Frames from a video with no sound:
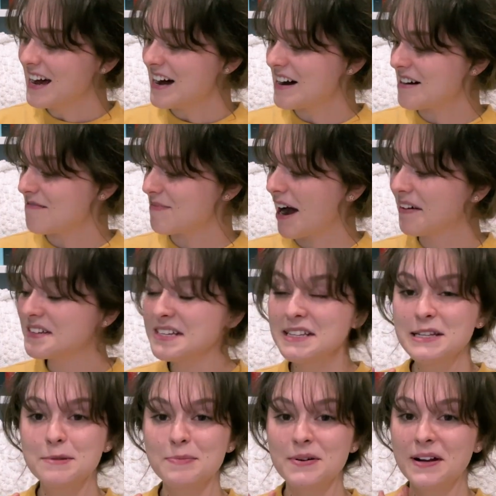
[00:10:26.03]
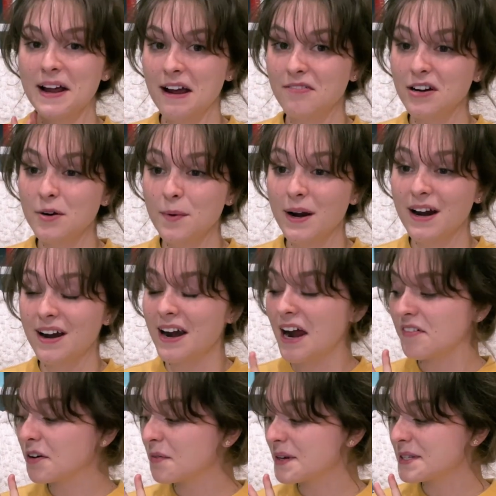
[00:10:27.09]
Um, I've seen this book everywhere.
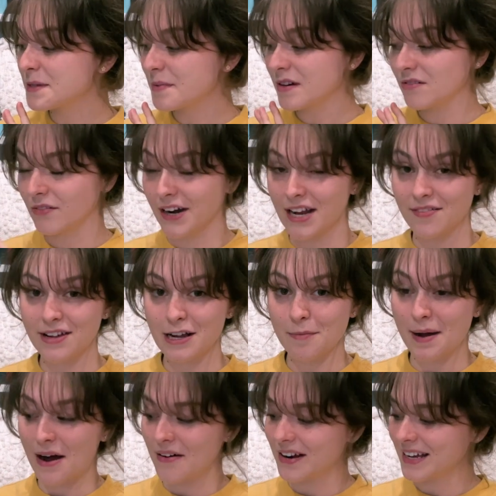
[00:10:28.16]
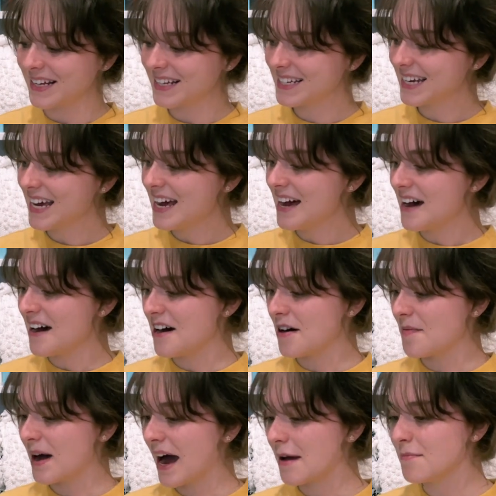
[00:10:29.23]
Everyone's been raving about it.
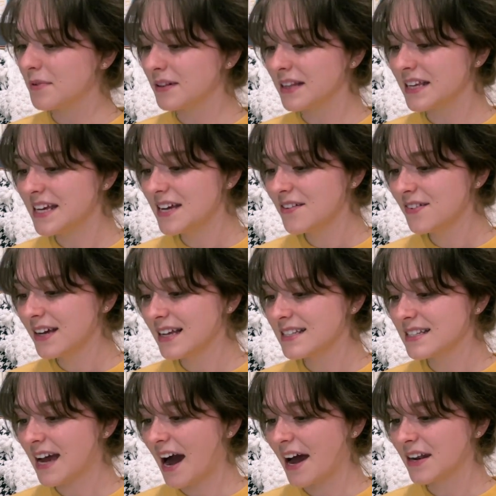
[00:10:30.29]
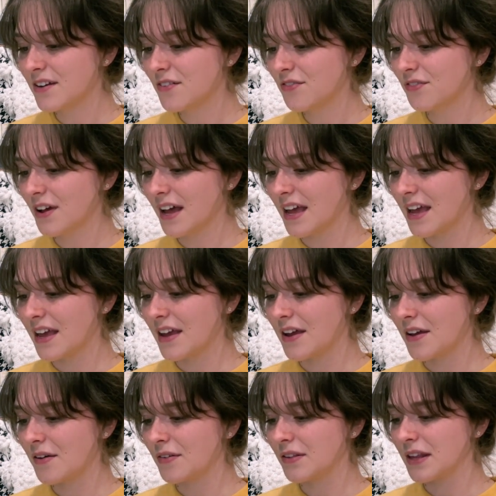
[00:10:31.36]
Um, I believe it's kind of
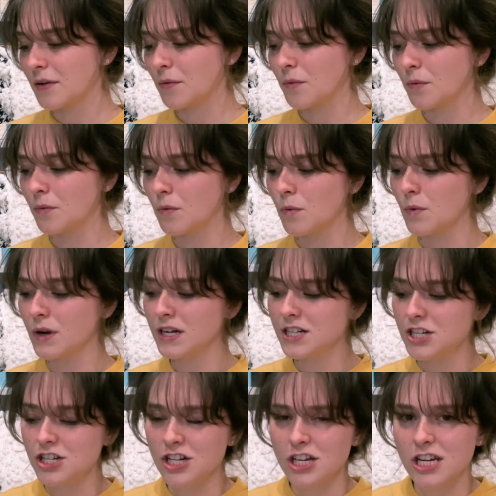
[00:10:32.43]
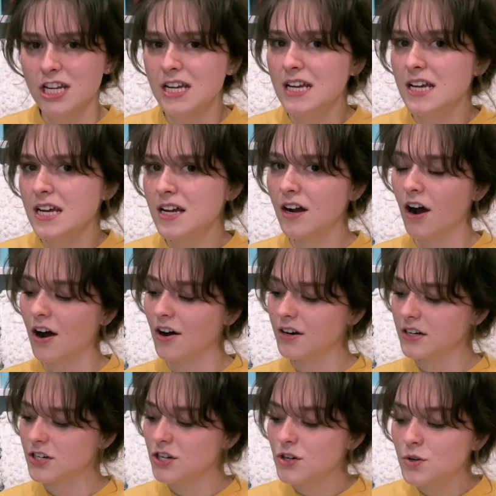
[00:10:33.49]
a like witchy
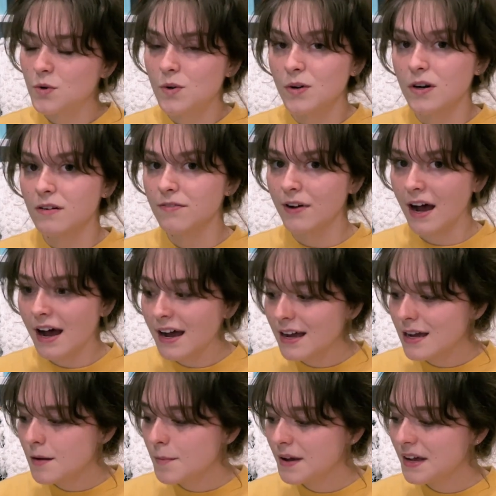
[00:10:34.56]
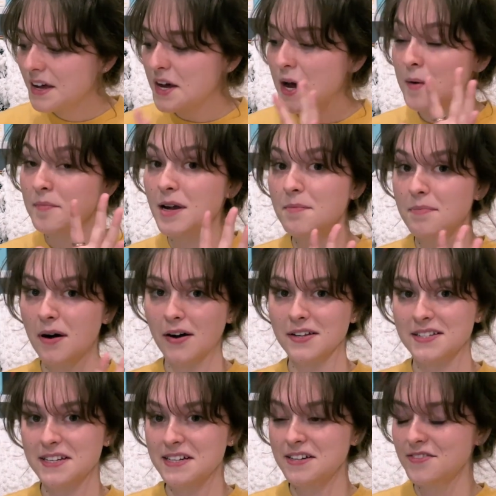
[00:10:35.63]
cottage core vibe. I'm not
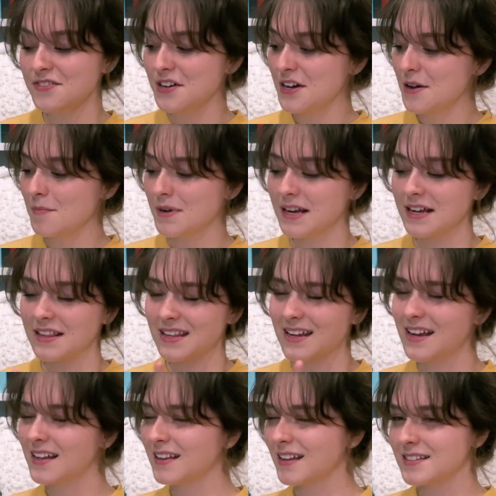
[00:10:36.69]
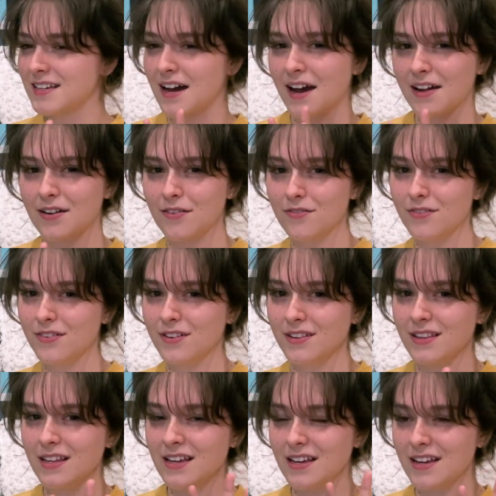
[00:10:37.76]
positive, but I think that's kind of
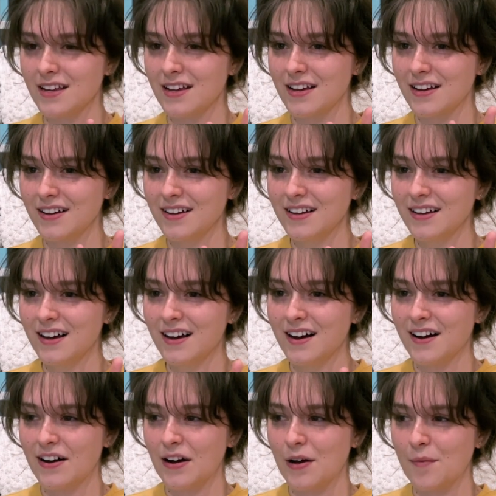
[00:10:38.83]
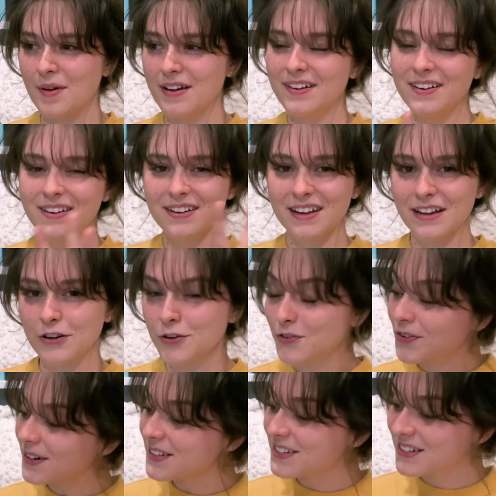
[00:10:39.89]
the um,
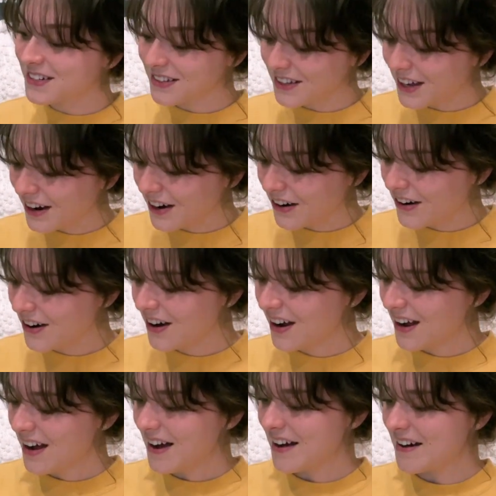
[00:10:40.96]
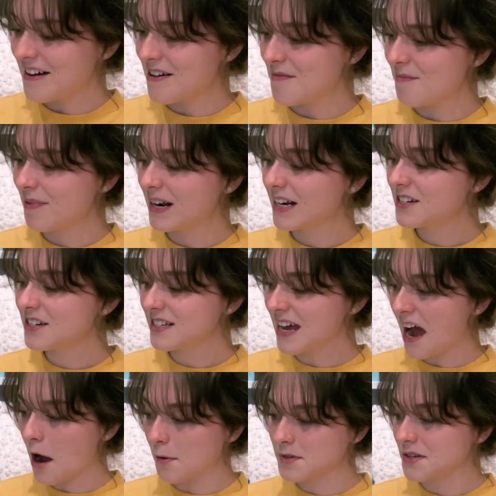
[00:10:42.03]
interest there. Um, but I just
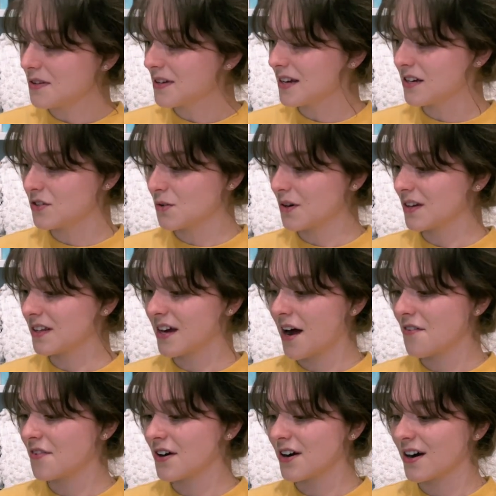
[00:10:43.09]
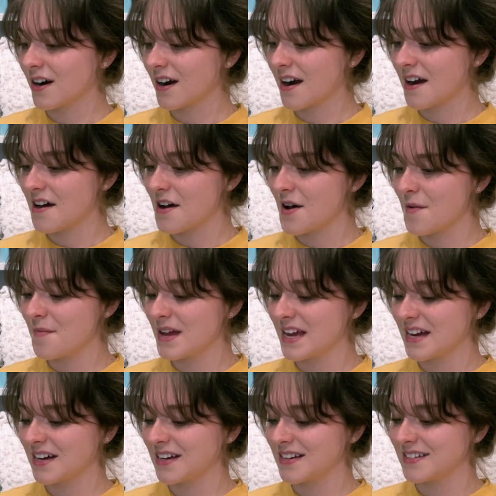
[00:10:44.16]
absolutely adore the cover um,
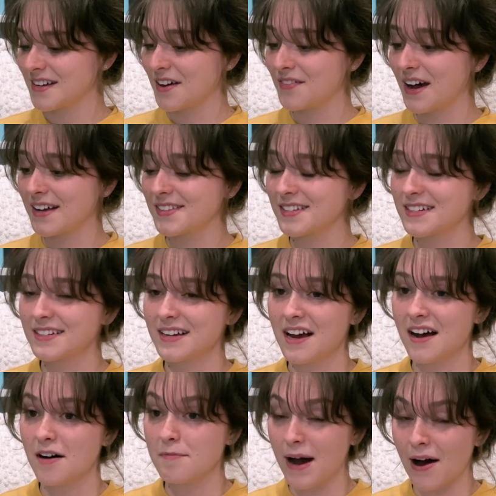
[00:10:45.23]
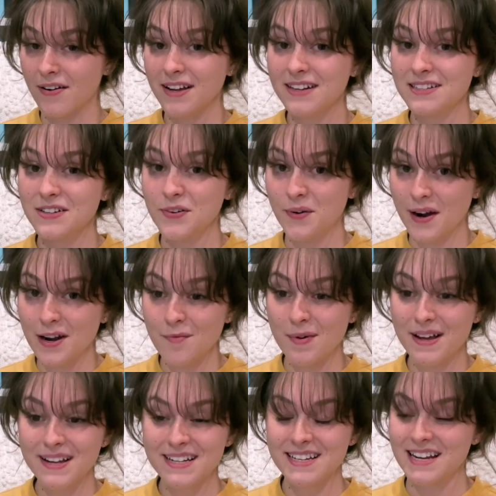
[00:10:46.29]
and I've asked about it quite a
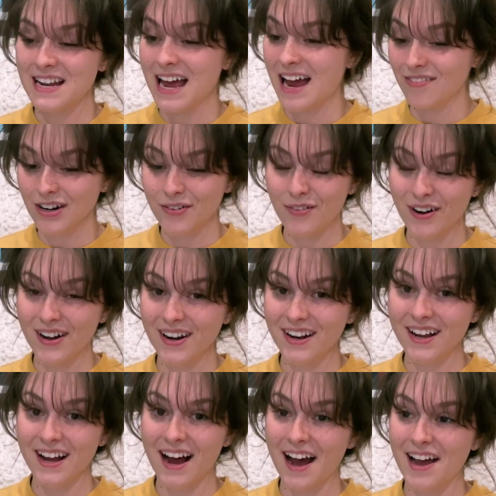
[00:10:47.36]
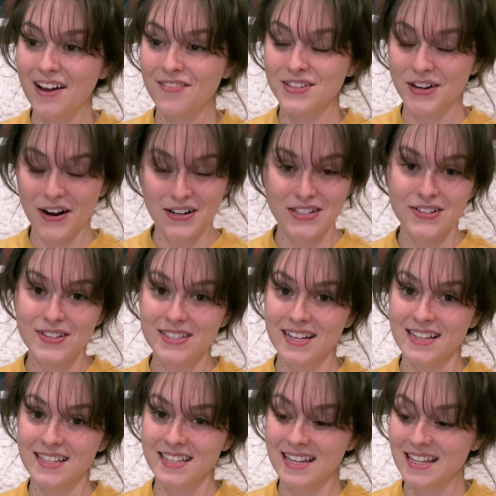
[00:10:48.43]
bit and everyone I have talked to
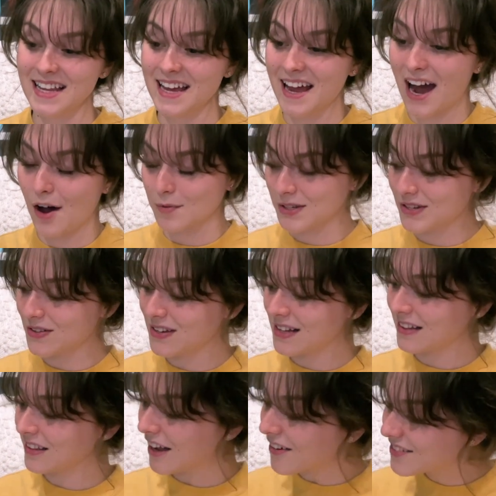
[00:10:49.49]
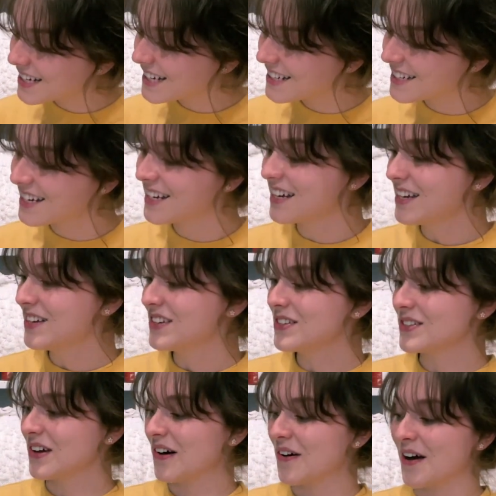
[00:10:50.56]
says they absolutely loved it.
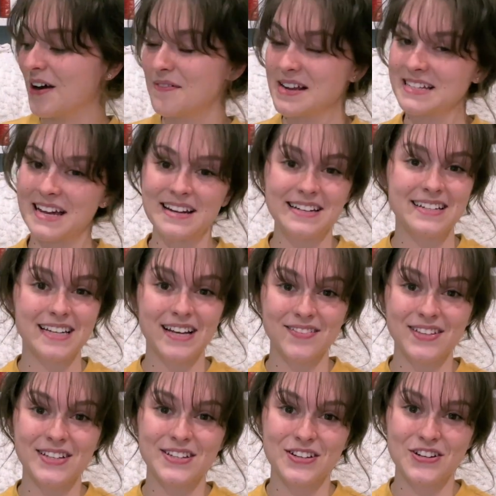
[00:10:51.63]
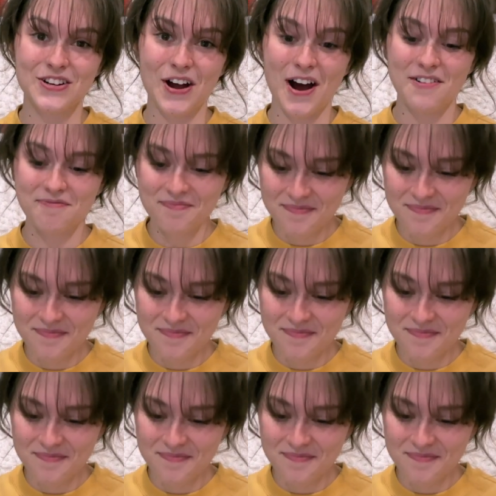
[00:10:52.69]
So I'm excited to give this a shot.